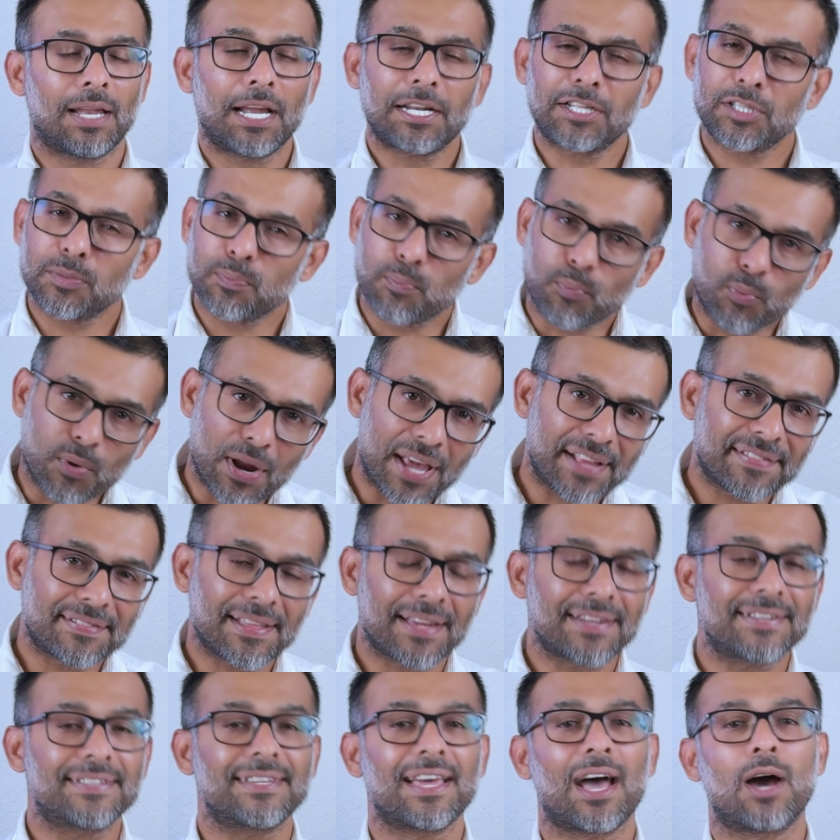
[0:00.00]
Let's break
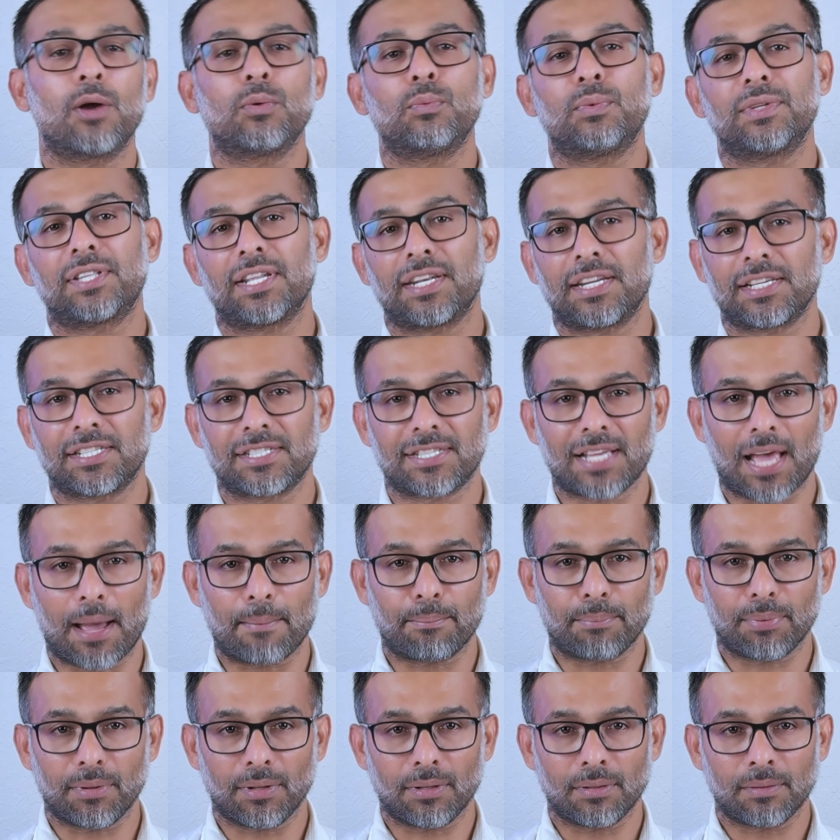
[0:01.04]
that down with an
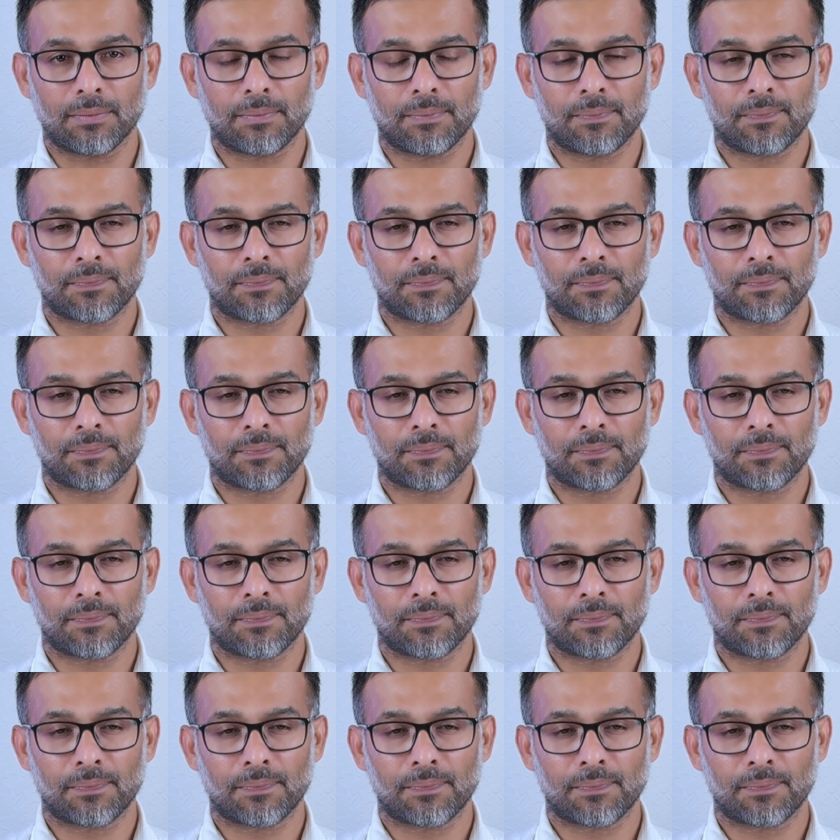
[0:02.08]
example.